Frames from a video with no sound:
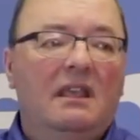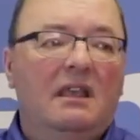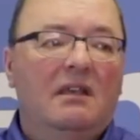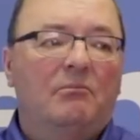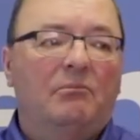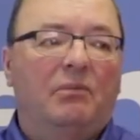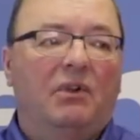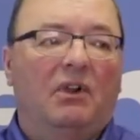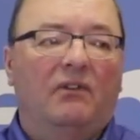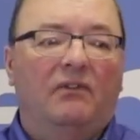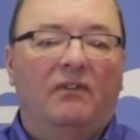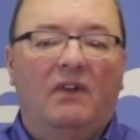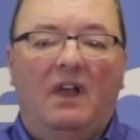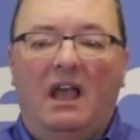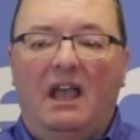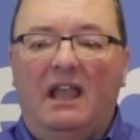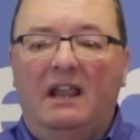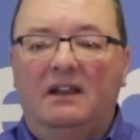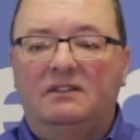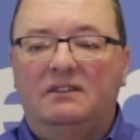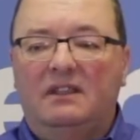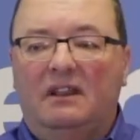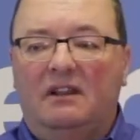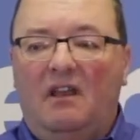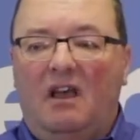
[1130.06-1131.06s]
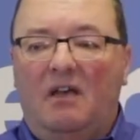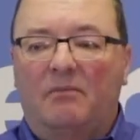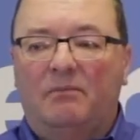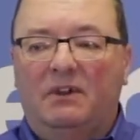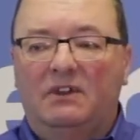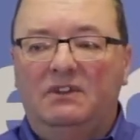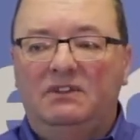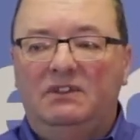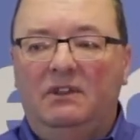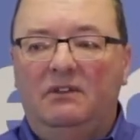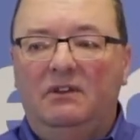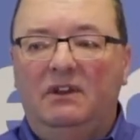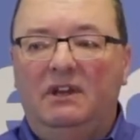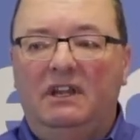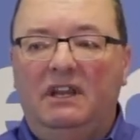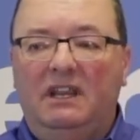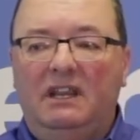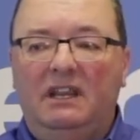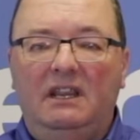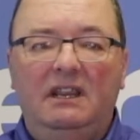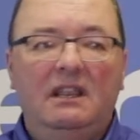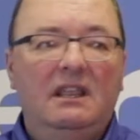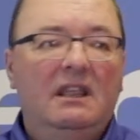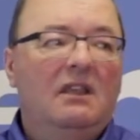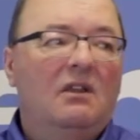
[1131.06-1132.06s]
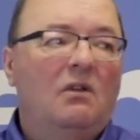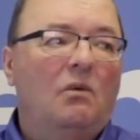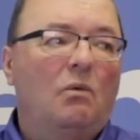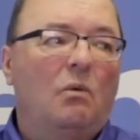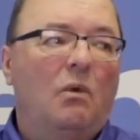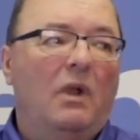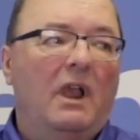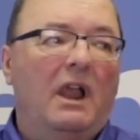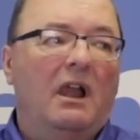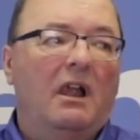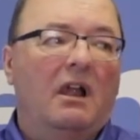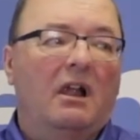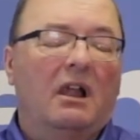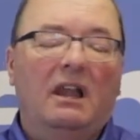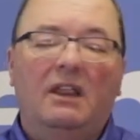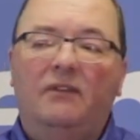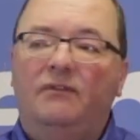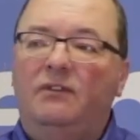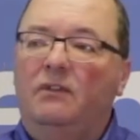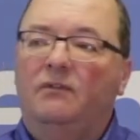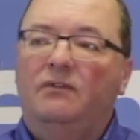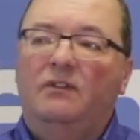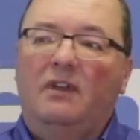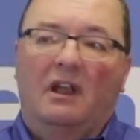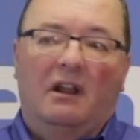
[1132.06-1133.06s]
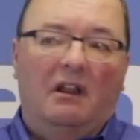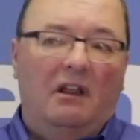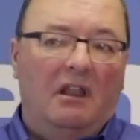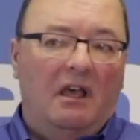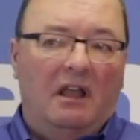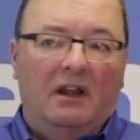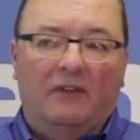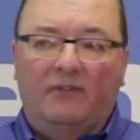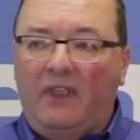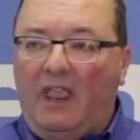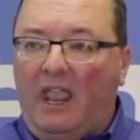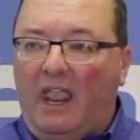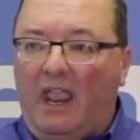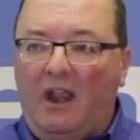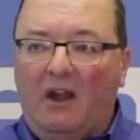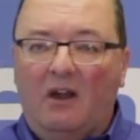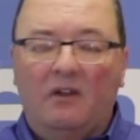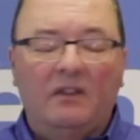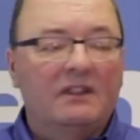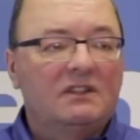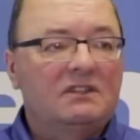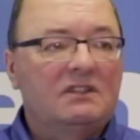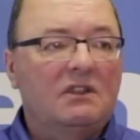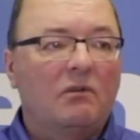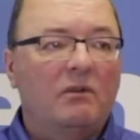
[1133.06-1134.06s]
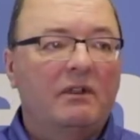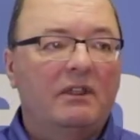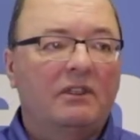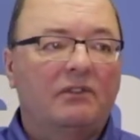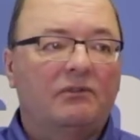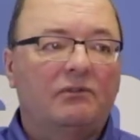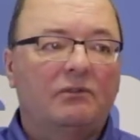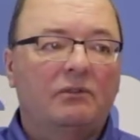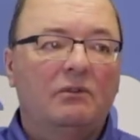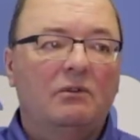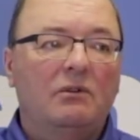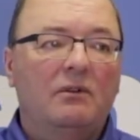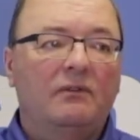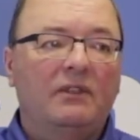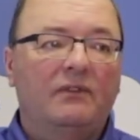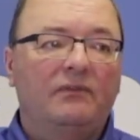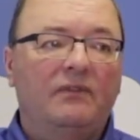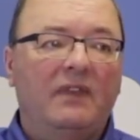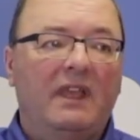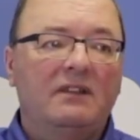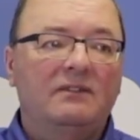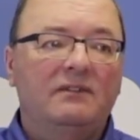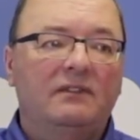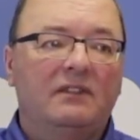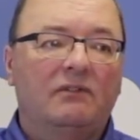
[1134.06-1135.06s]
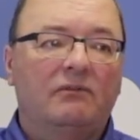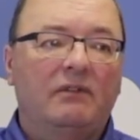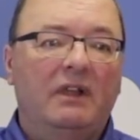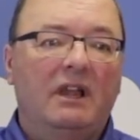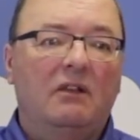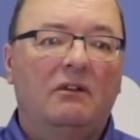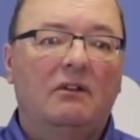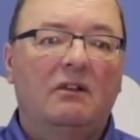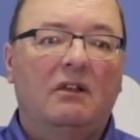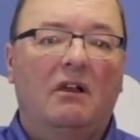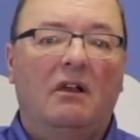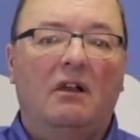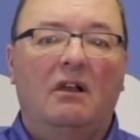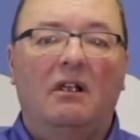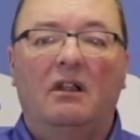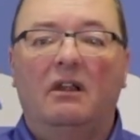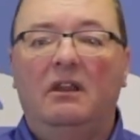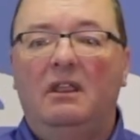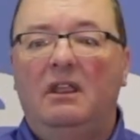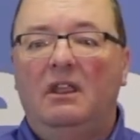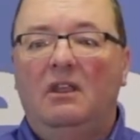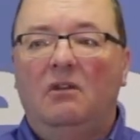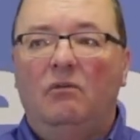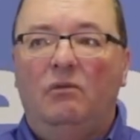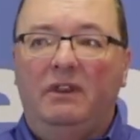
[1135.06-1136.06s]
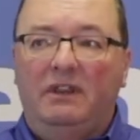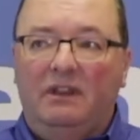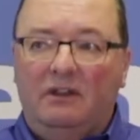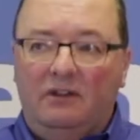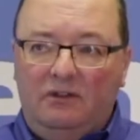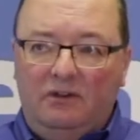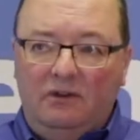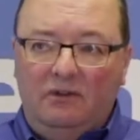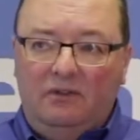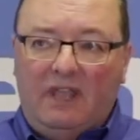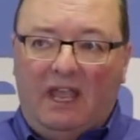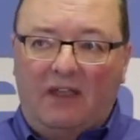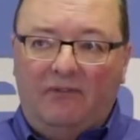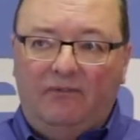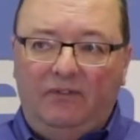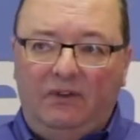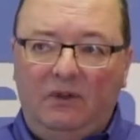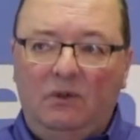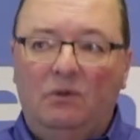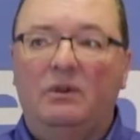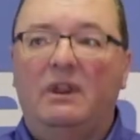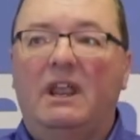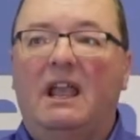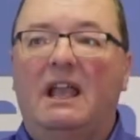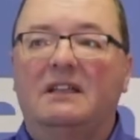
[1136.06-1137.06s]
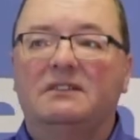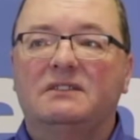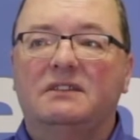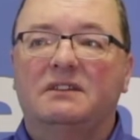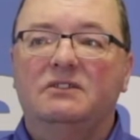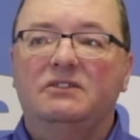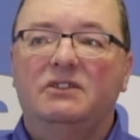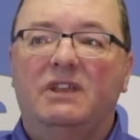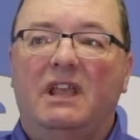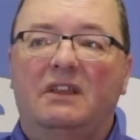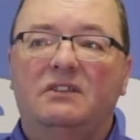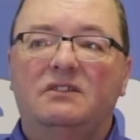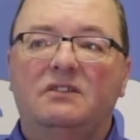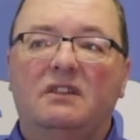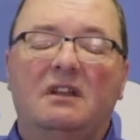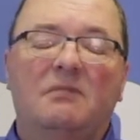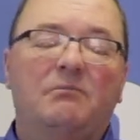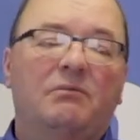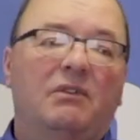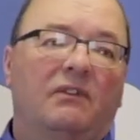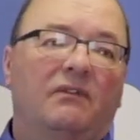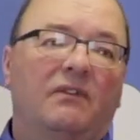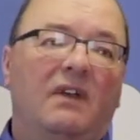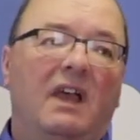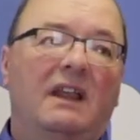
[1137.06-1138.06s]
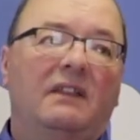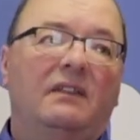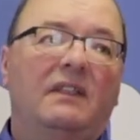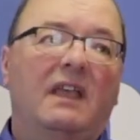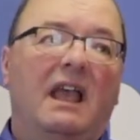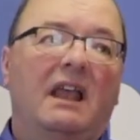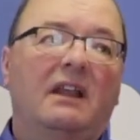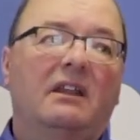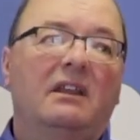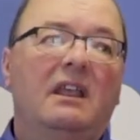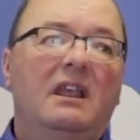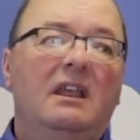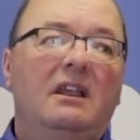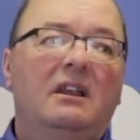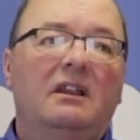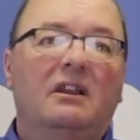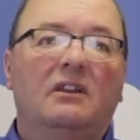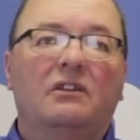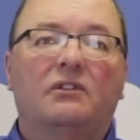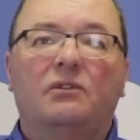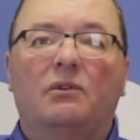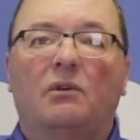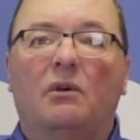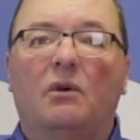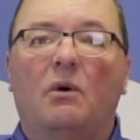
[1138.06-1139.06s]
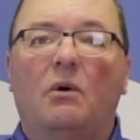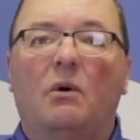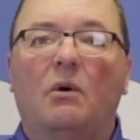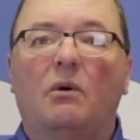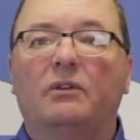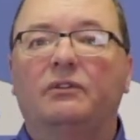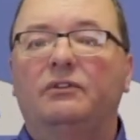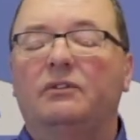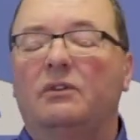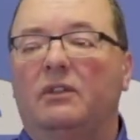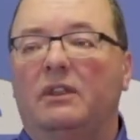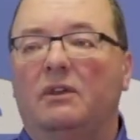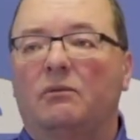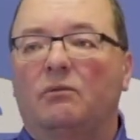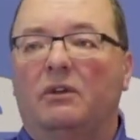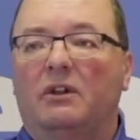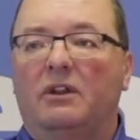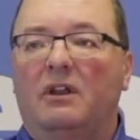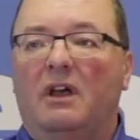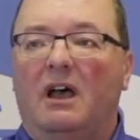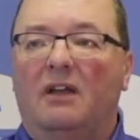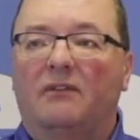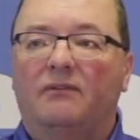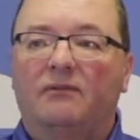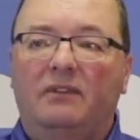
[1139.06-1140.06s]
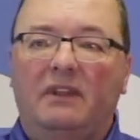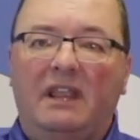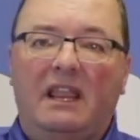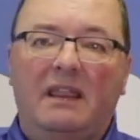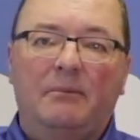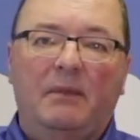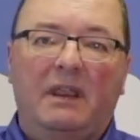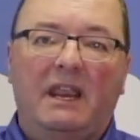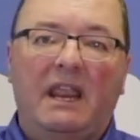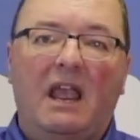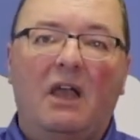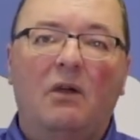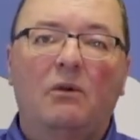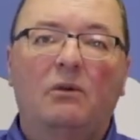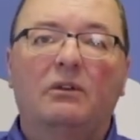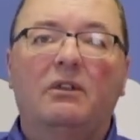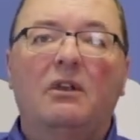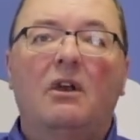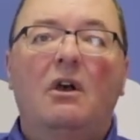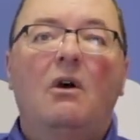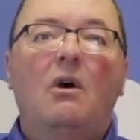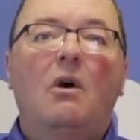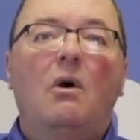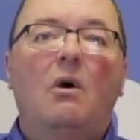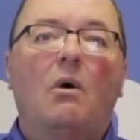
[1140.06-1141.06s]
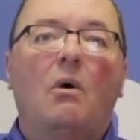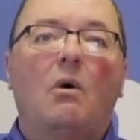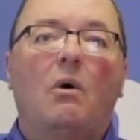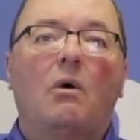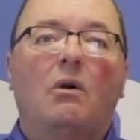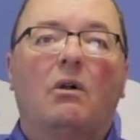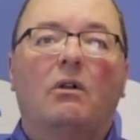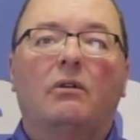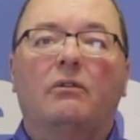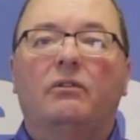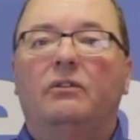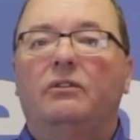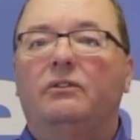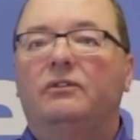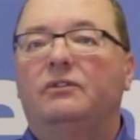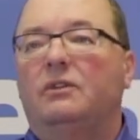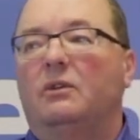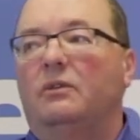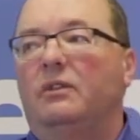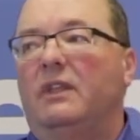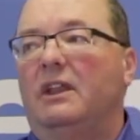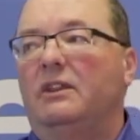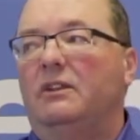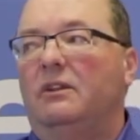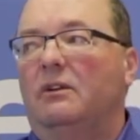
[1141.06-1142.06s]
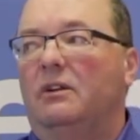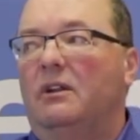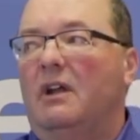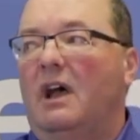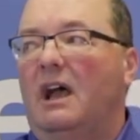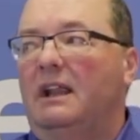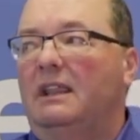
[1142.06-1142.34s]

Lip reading: provides an opportunity where if you've got a lot of air that's going through of the vent of the rail car, we can do that fuel gas injection and provide that control so that we're not flaming out, or so that you're not